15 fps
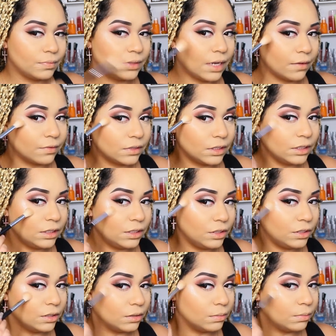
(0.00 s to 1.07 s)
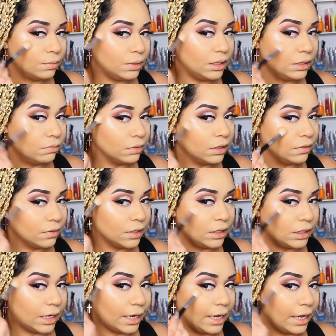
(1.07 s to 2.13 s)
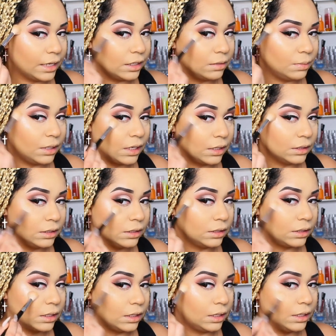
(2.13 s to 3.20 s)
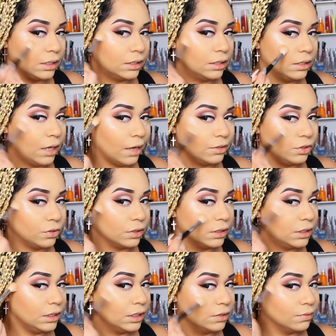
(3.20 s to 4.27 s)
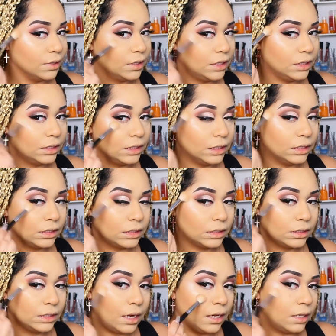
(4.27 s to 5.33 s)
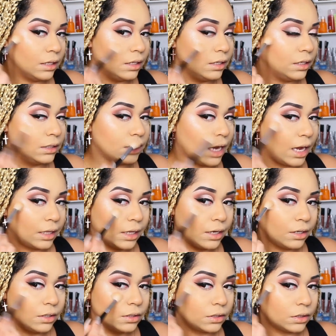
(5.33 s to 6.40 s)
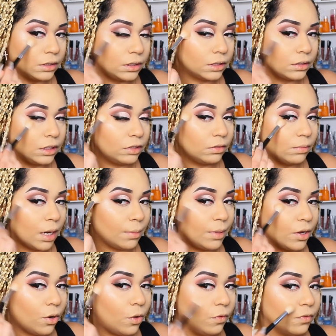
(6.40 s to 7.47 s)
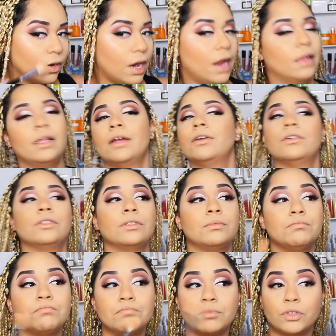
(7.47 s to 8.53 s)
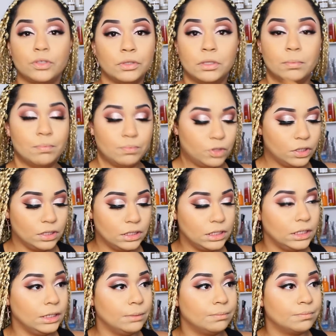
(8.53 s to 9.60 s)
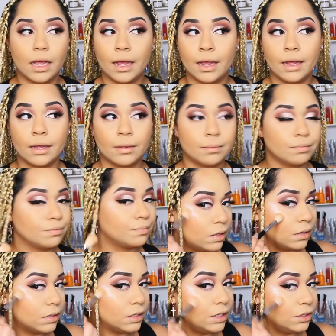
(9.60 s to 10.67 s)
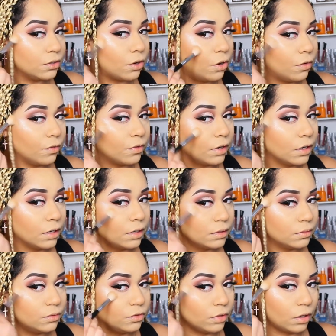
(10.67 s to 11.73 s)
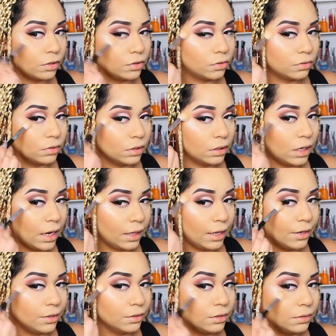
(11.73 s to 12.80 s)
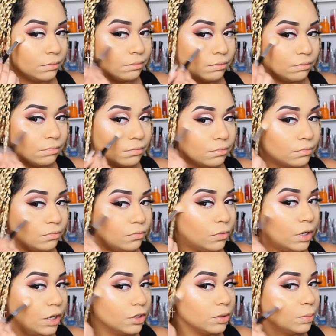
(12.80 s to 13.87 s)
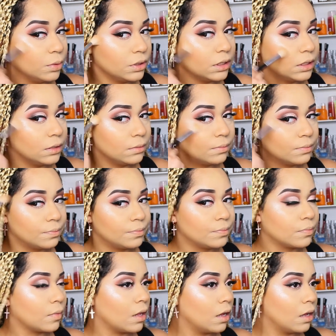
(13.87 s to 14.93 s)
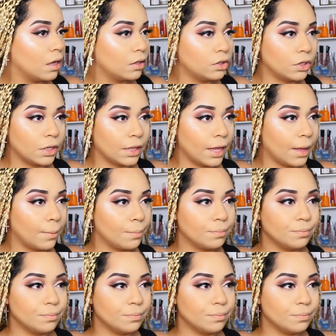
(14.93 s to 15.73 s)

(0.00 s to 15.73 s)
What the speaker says: Definitely be very, very light-handed because this can get, as you can see, is very intense. And these highlighters literally remind me of Ofra highlighters to the T. Like these are Ofra drugstore highlighters, 100%. Look at that.